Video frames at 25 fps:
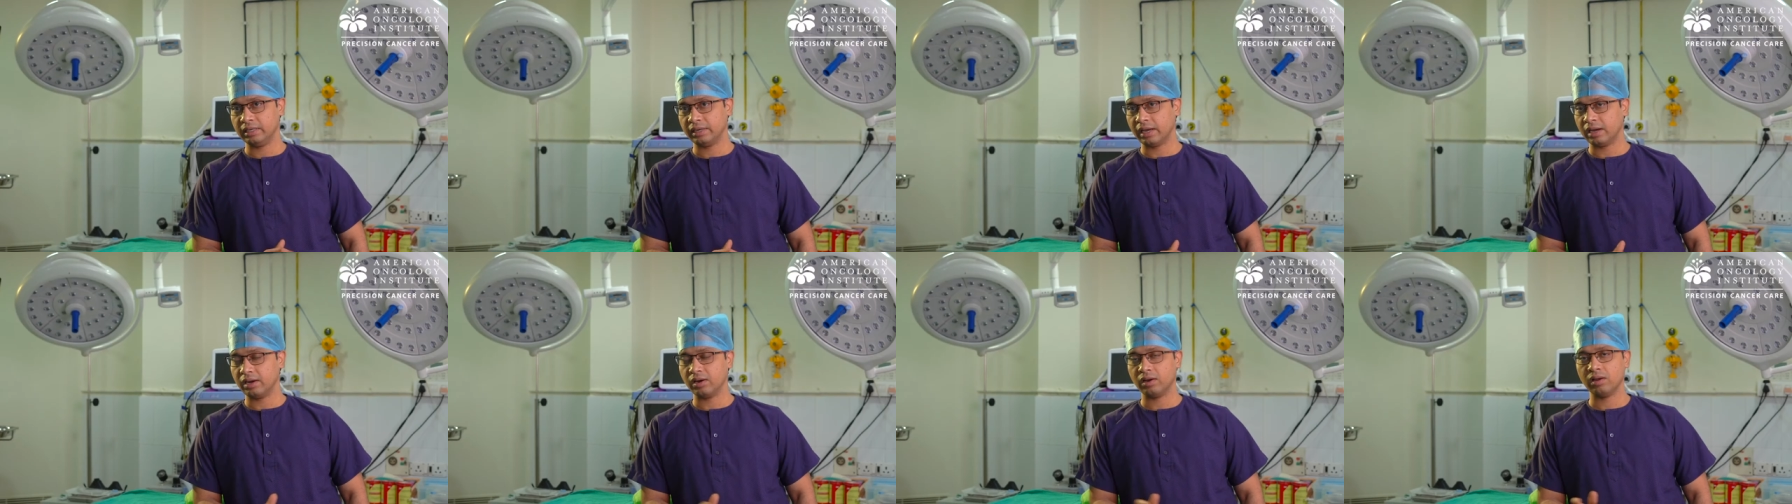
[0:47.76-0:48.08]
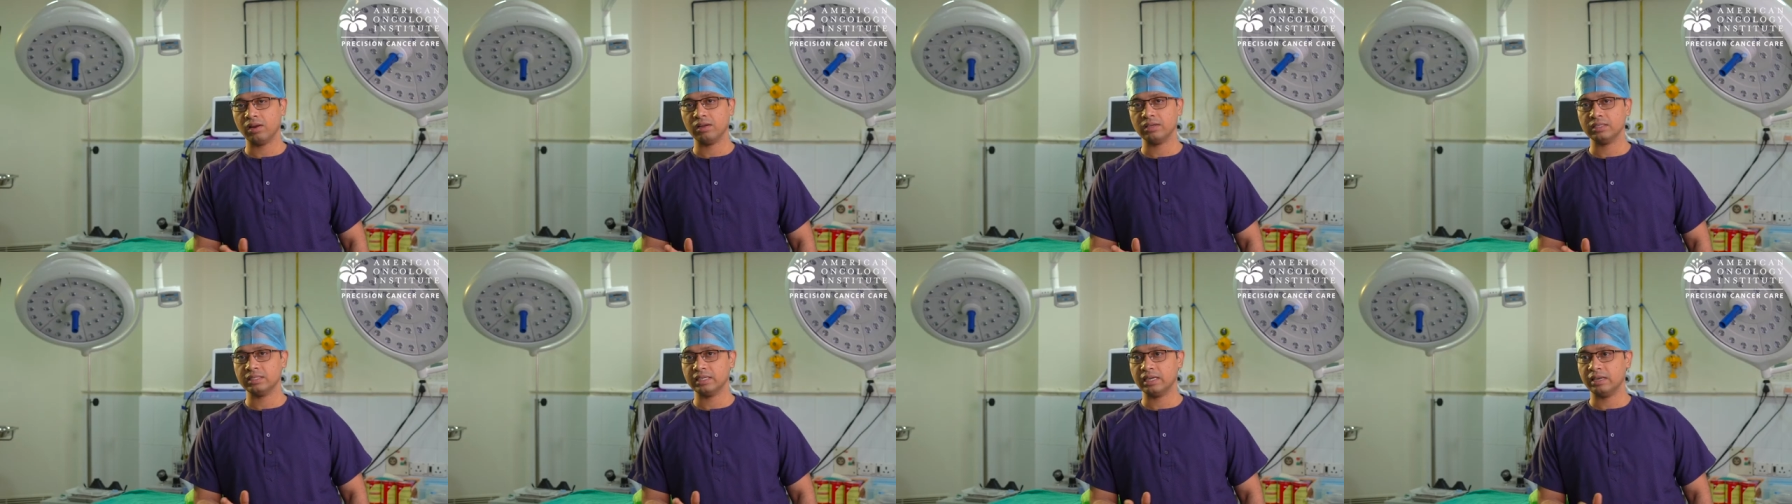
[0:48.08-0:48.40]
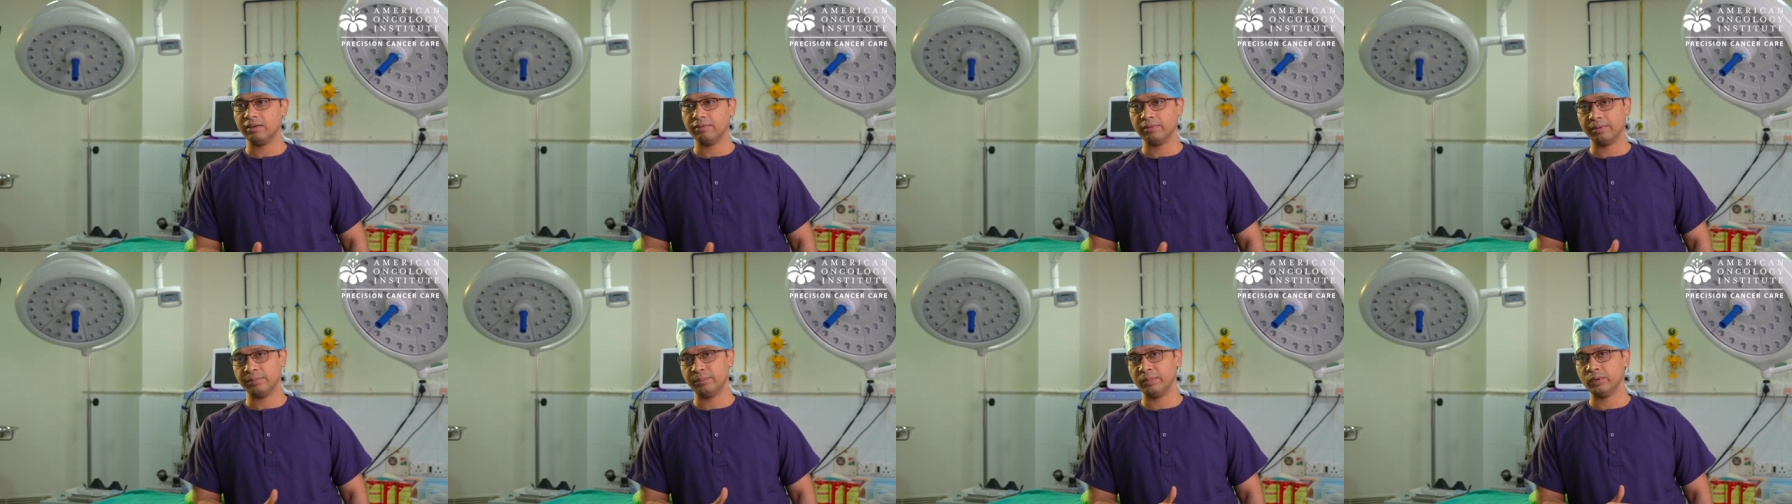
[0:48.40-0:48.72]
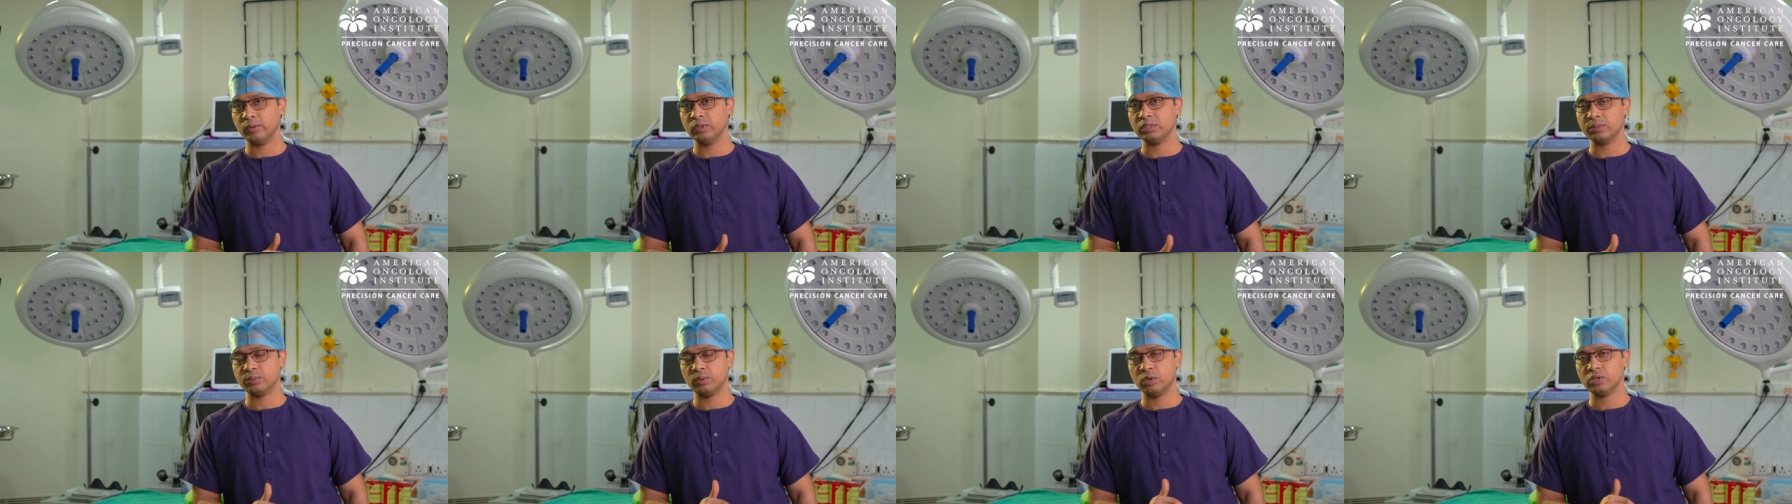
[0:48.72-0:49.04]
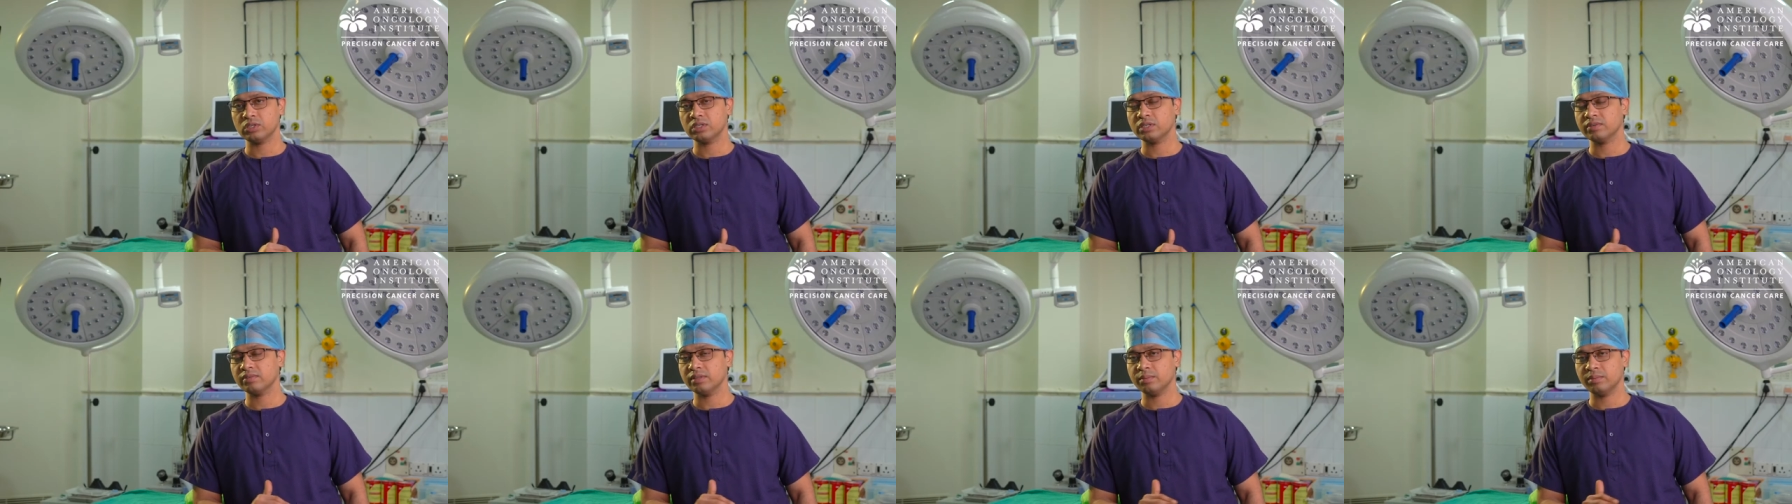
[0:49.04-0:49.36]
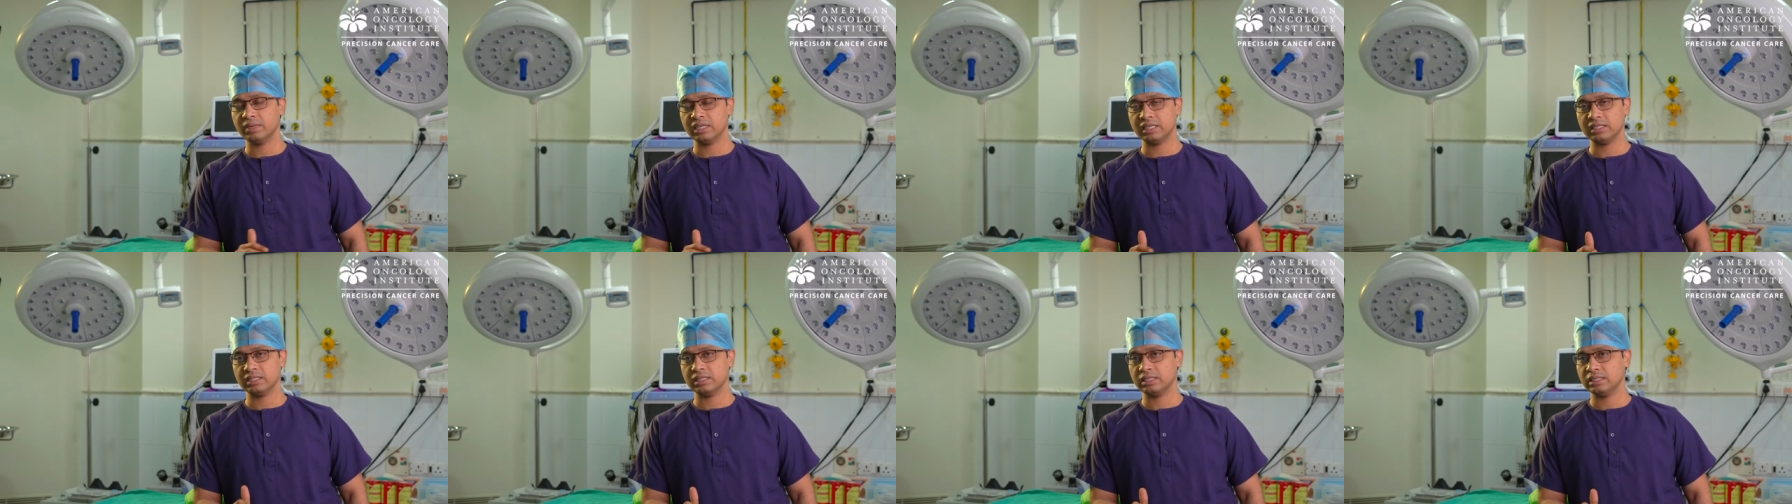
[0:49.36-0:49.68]
oncological, most of the
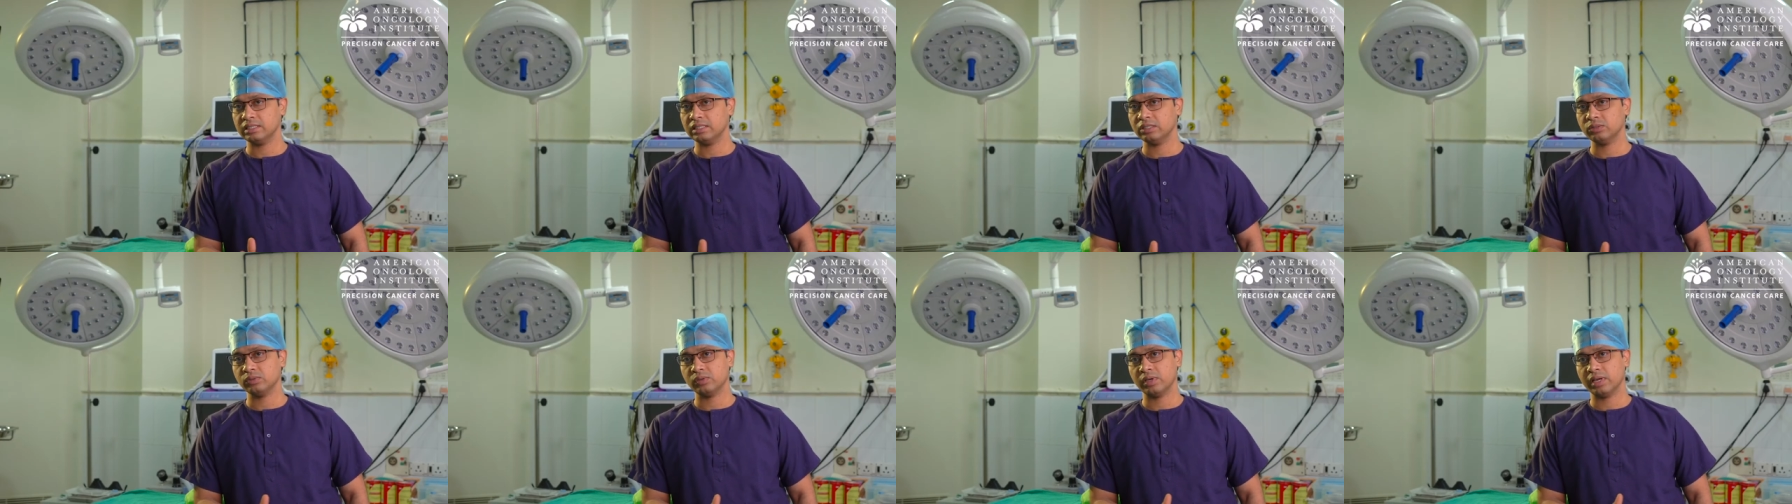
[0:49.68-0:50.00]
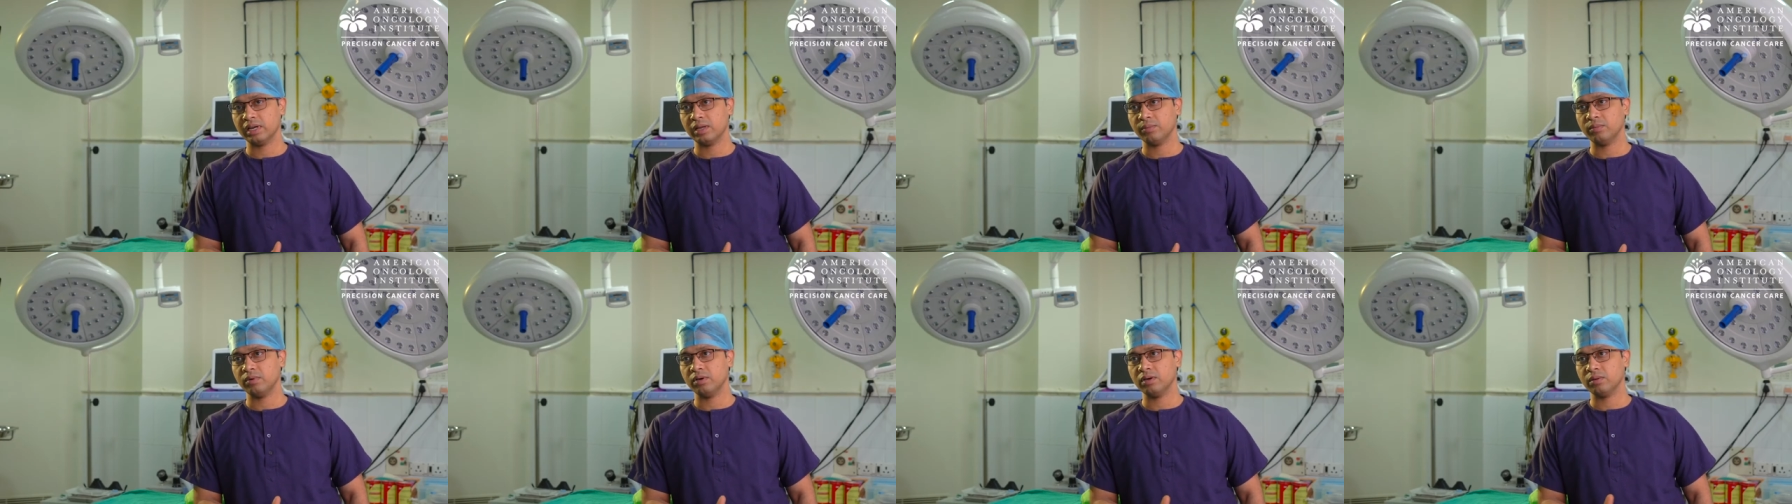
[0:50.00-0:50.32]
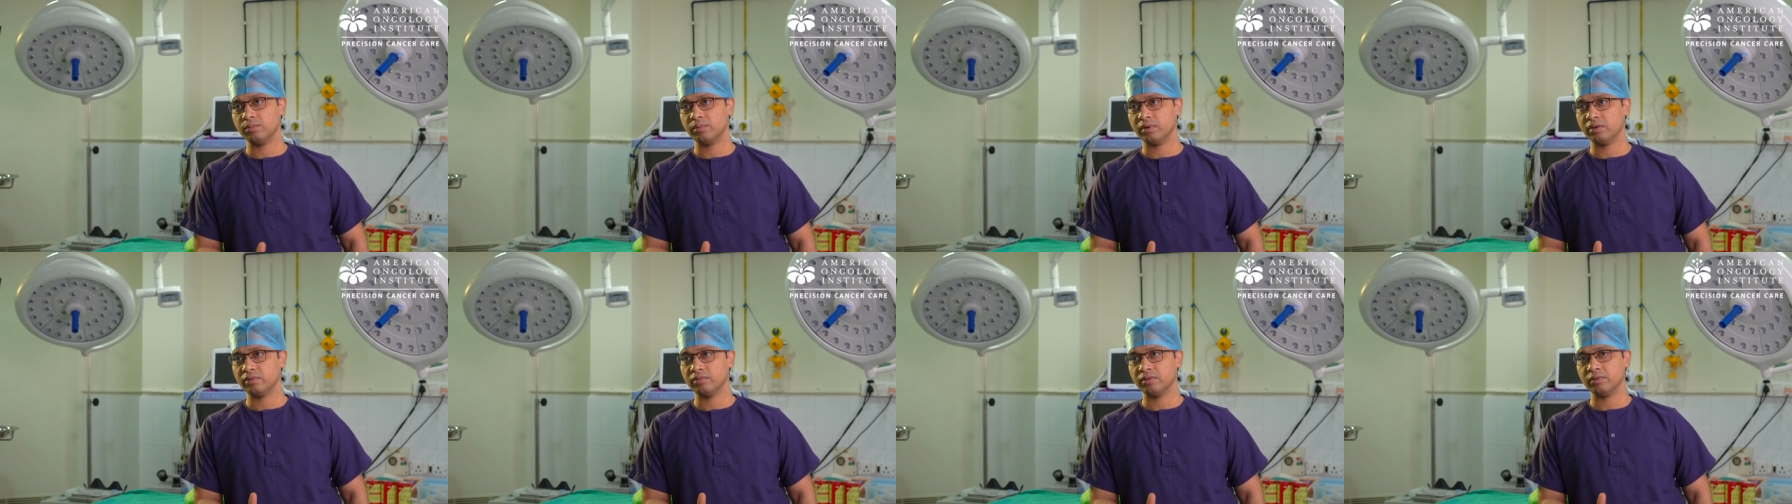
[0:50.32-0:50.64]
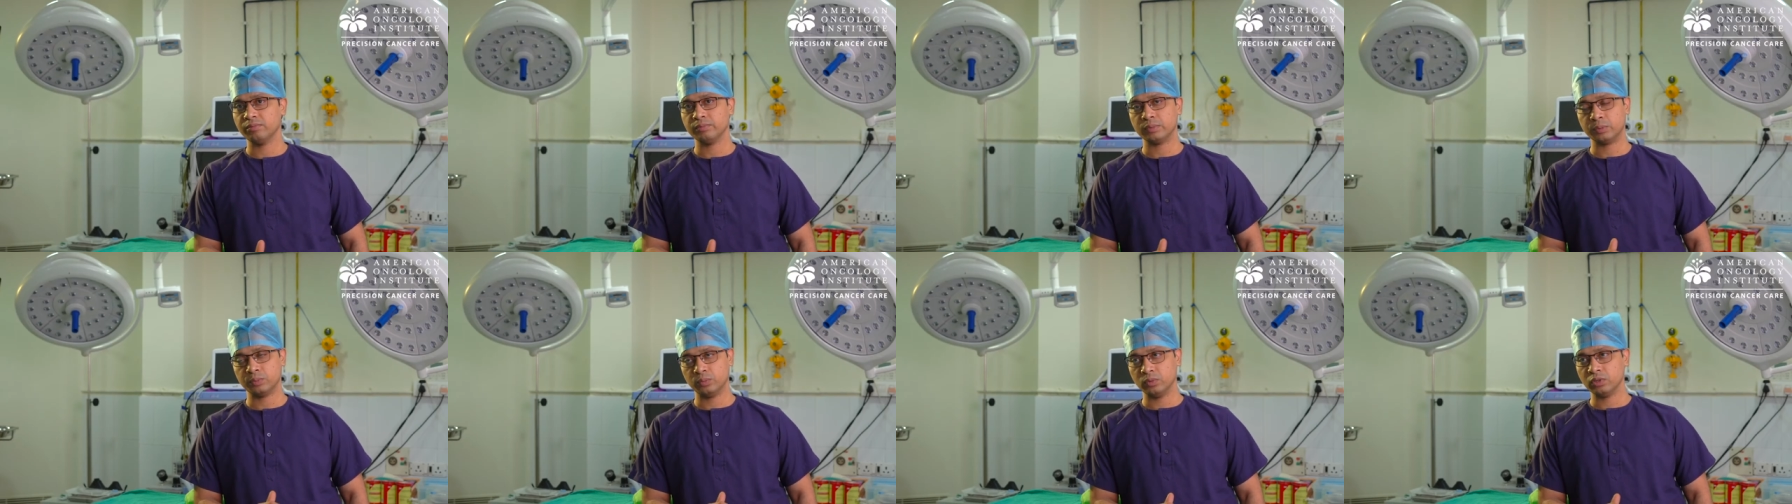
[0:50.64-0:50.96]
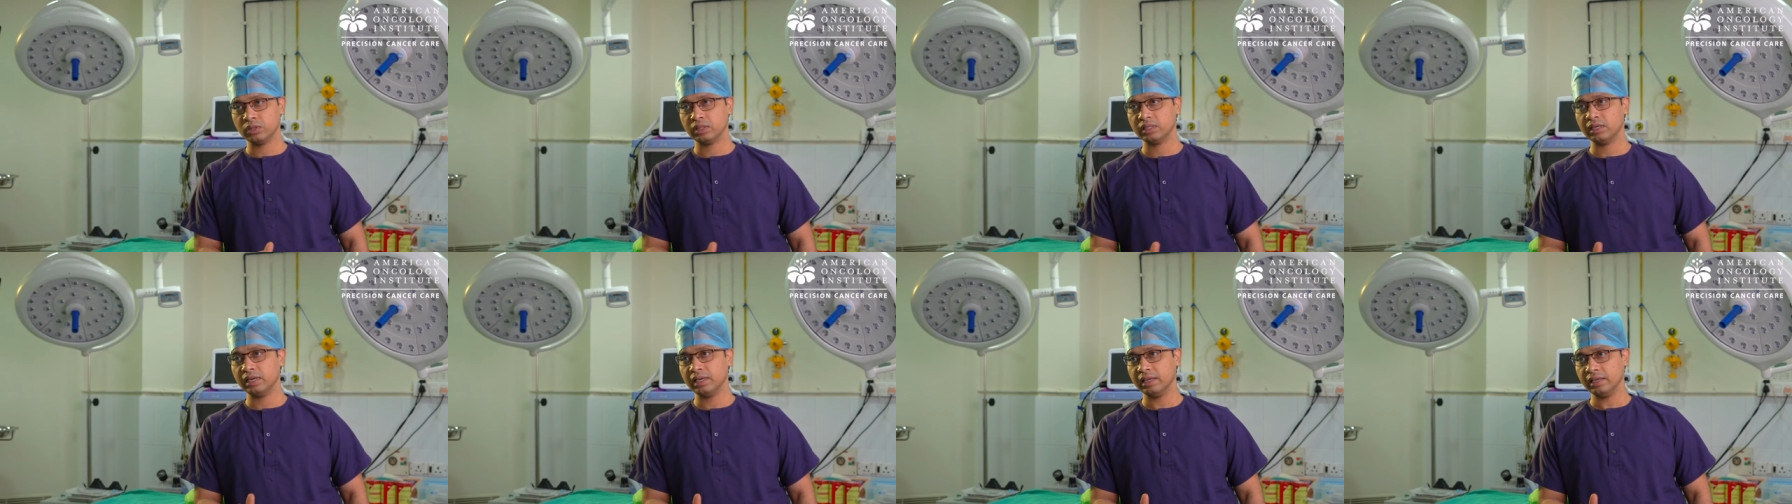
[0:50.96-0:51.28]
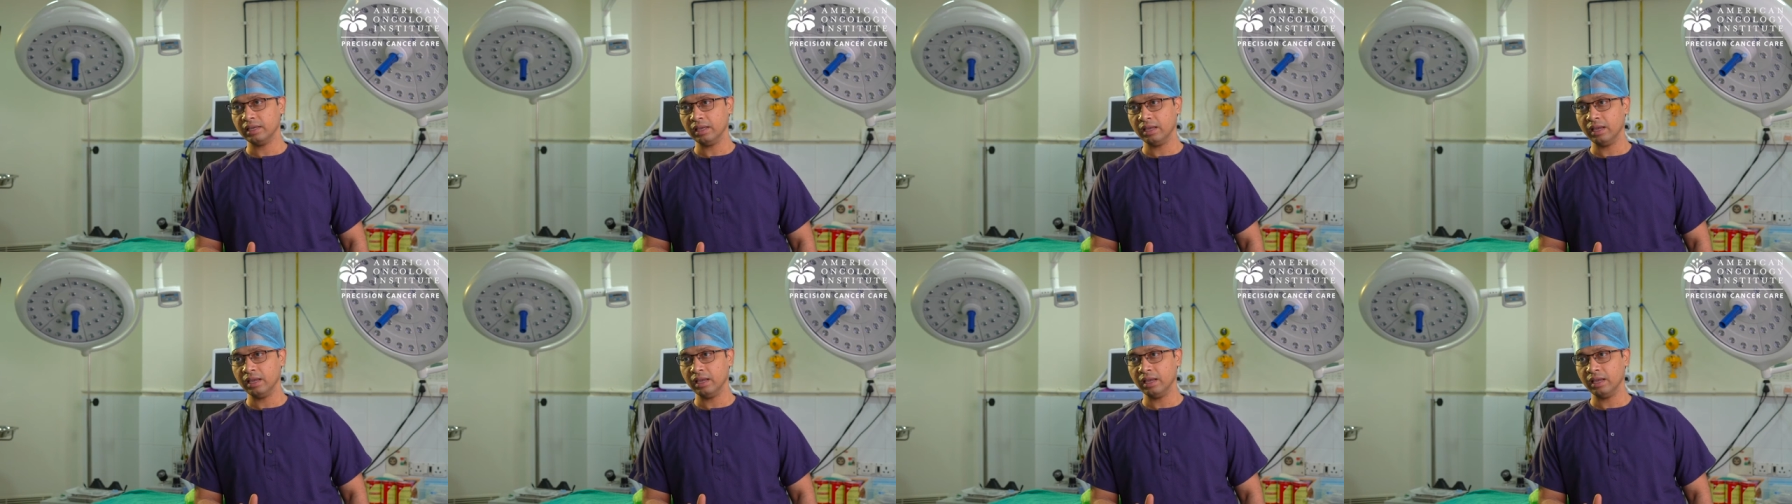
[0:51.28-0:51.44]
major surgeries we are able to perform smoothly